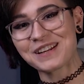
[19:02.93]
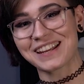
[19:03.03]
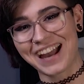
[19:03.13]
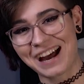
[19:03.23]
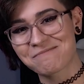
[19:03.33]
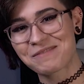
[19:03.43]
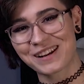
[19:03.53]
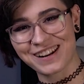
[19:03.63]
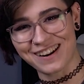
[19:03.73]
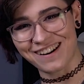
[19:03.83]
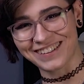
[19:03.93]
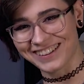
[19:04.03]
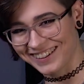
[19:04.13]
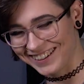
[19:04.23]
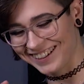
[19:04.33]
you can put it on
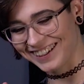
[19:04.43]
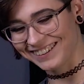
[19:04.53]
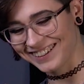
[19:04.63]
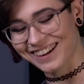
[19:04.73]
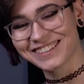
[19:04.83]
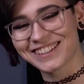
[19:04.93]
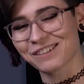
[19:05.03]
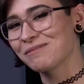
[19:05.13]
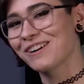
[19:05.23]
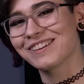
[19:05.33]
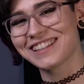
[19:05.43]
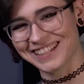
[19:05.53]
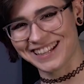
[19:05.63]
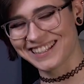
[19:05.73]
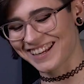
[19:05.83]
and it goes somewhere on this
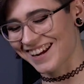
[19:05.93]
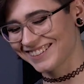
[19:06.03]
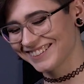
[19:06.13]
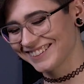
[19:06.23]
headset.